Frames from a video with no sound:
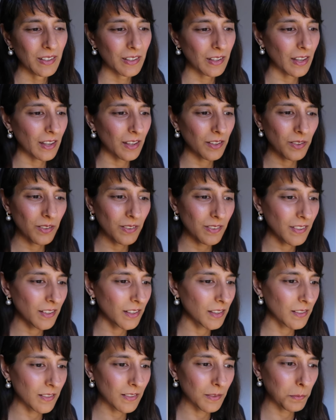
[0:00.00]
Okay, I don't
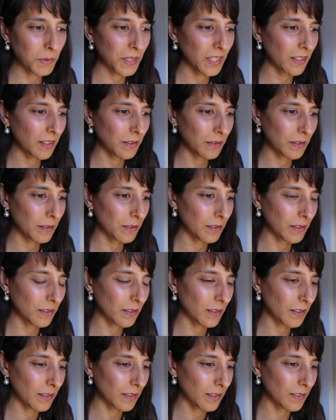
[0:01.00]
see this as being a,
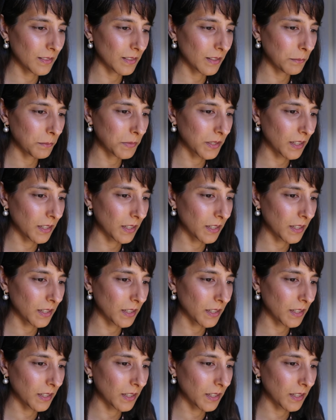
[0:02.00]
a, a deep,